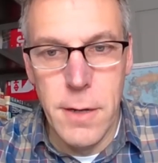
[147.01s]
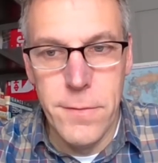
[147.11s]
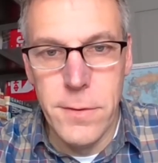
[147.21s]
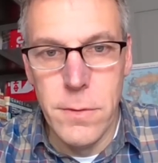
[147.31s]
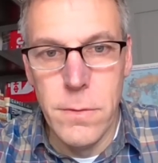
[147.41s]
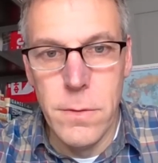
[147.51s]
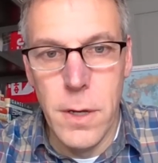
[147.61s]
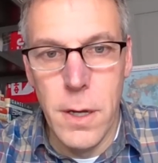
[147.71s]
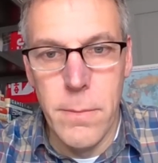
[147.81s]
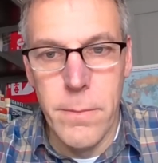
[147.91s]

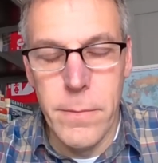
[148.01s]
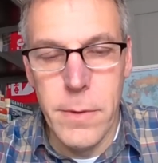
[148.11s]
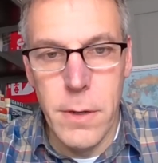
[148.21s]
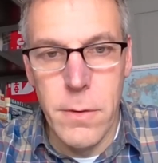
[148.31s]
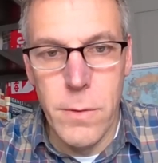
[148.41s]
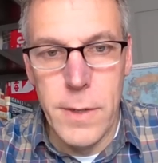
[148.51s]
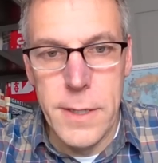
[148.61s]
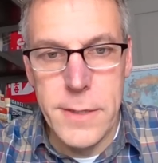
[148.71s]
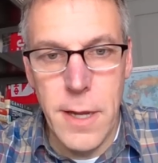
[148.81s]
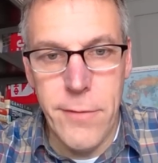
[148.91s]
to go to West
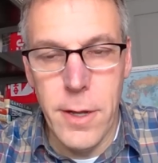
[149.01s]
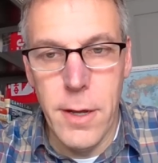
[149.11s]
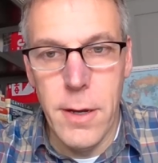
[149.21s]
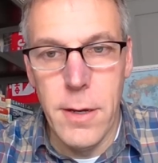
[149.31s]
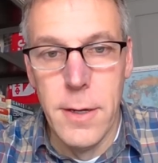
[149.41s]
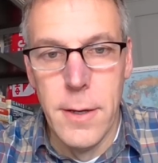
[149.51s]
Africa.